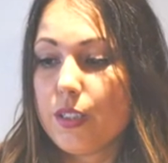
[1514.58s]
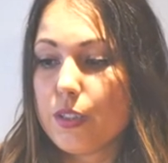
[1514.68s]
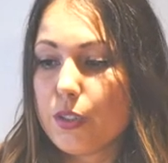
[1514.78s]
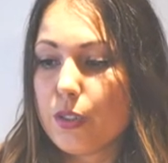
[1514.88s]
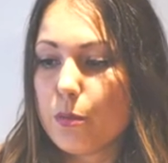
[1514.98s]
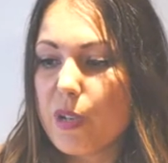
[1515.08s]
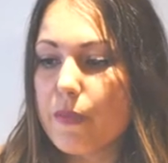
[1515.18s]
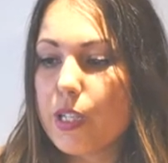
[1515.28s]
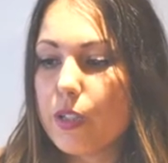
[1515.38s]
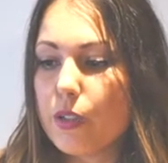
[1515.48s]
So
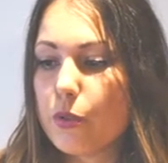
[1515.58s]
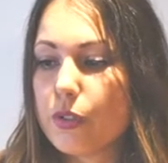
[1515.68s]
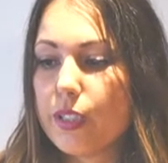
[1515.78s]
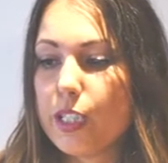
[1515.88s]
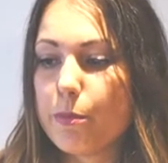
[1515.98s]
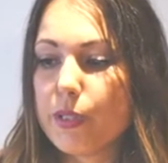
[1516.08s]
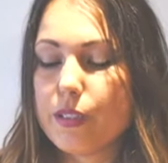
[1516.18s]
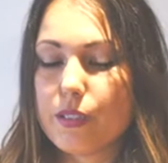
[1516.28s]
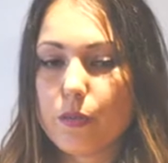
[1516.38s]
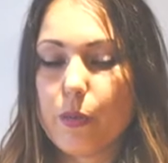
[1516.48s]
maybe using
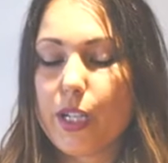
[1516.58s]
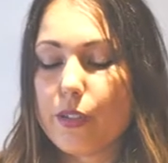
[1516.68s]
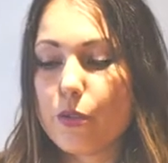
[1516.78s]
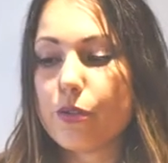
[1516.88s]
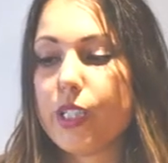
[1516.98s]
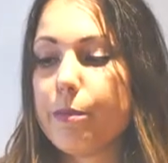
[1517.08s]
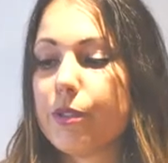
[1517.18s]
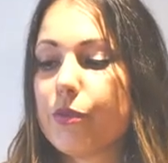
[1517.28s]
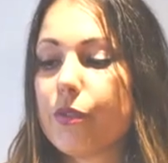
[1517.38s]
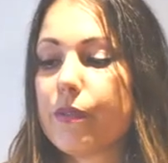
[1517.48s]
lipids, we can use
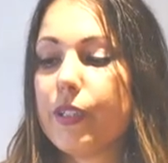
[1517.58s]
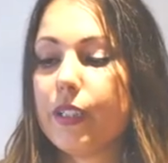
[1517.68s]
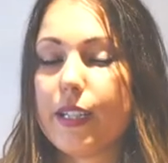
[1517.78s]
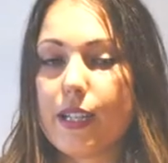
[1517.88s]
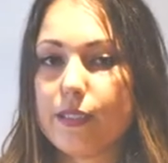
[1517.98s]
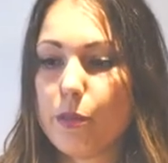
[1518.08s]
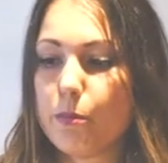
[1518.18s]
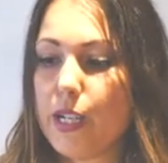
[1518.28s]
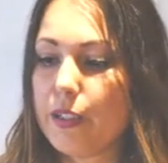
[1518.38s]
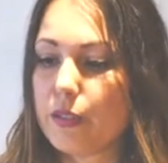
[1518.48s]
lipids to reveal the ancient
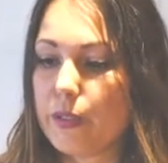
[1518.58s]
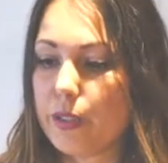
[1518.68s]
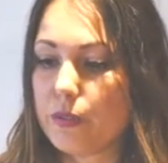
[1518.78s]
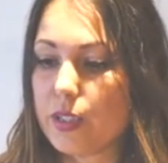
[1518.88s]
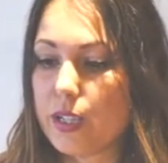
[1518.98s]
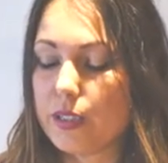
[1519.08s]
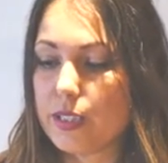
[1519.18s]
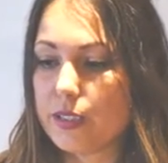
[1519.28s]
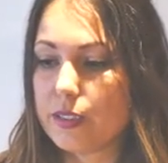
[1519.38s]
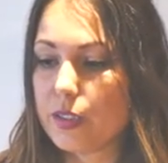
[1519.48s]
microbiome. And
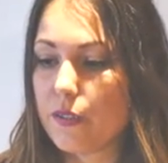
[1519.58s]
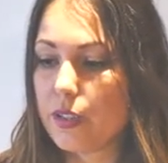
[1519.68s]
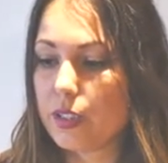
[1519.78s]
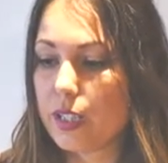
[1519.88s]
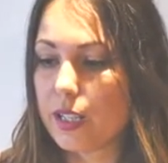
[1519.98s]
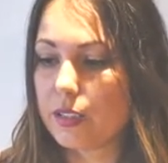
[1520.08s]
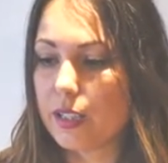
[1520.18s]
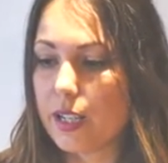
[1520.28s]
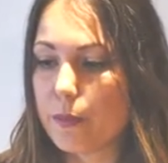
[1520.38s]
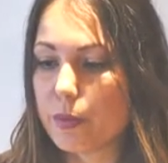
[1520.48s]
this is something that
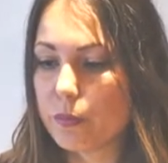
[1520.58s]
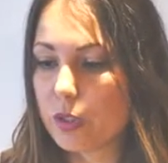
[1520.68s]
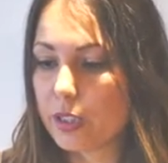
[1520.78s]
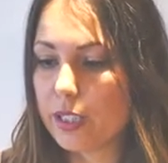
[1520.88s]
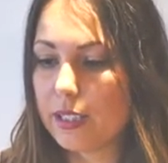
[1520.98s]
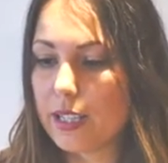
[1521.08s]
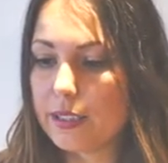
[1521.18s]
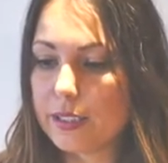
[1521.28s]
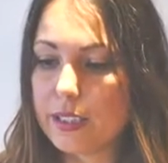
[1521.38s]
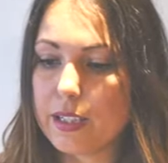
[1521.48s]
I have been working
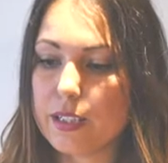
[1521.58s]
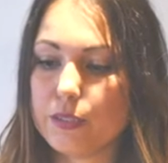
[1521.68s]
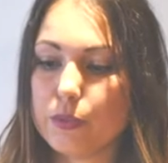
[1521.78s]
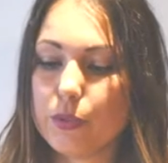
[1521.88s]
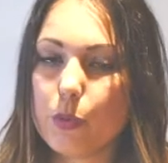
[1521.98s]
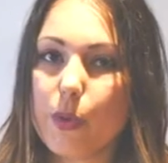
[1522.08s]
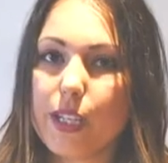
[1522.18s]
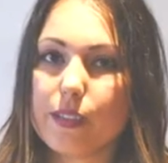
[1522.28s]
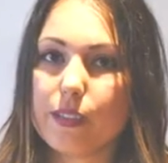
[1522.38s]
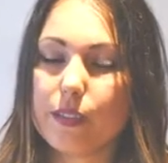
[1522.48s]
lately and we,
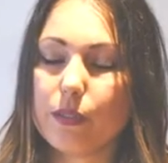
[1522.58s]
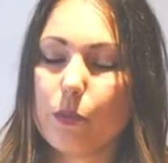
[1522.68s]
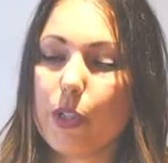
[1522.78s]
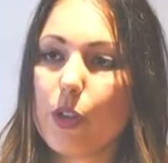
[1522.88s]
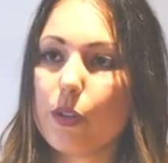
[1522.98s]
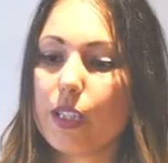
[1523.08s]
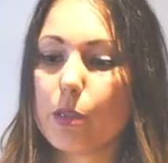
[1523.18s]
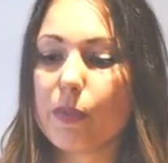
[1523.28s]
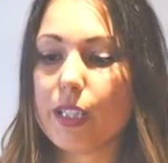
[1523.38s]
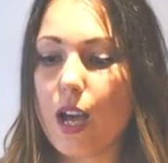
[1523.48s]
can, we know that
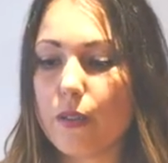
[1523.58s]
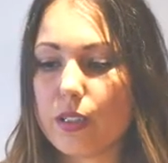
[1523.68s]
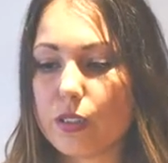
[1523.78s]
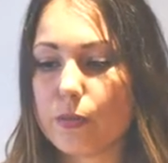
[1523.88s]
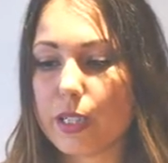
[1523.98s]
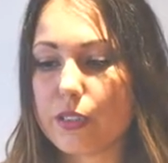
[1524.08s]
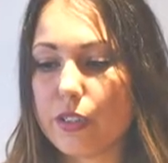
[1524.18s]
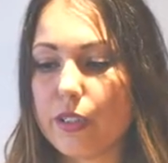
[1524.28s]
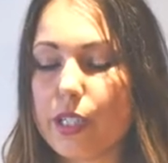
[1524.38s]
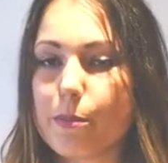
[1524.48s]
the metabolism of
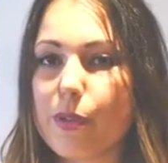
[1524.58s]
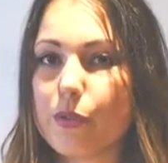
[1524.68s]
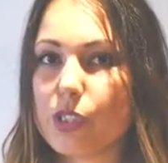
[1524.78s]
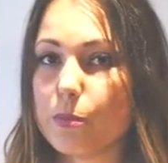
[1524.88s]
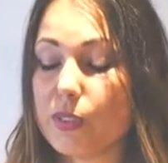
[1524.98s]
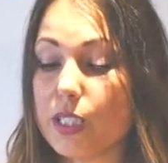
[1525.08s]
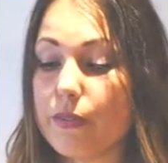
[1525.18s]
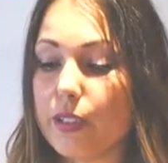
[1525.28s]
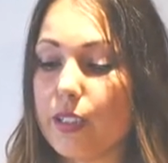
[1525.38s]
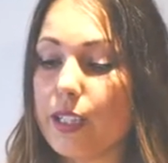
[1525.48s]
bacteria produces
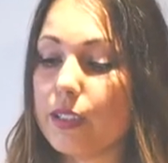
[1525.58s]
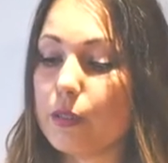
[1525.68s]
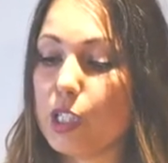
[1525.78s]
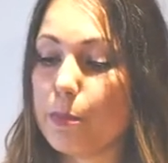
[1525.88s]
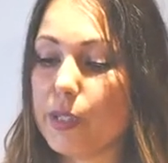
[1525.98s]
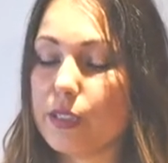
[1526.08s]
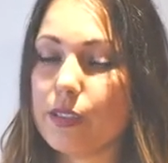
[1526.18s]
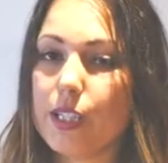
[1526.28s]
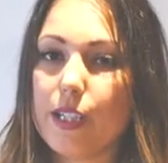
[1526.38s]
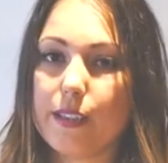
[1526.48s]
specific
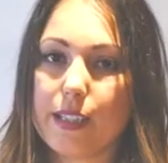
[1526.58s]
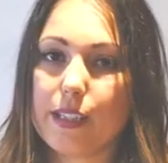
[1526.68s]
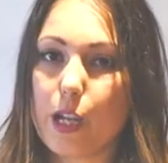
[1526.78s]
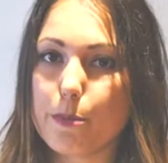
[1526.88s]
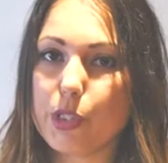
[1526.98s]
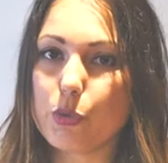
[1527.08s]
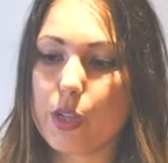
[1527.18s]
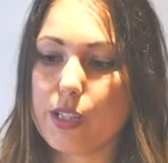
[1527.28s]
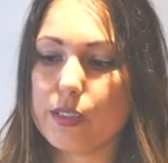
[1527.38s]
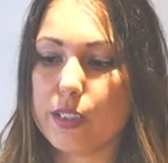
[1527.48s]
lipids that can be
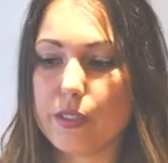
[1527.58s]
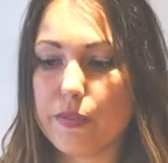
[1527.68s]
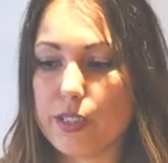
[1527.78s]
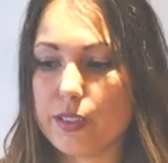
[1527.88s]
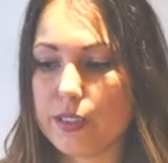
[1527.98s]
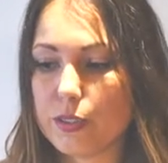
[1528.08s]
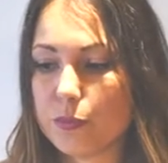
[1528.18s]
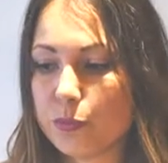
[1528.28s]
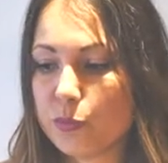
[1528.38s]
traced in the feces.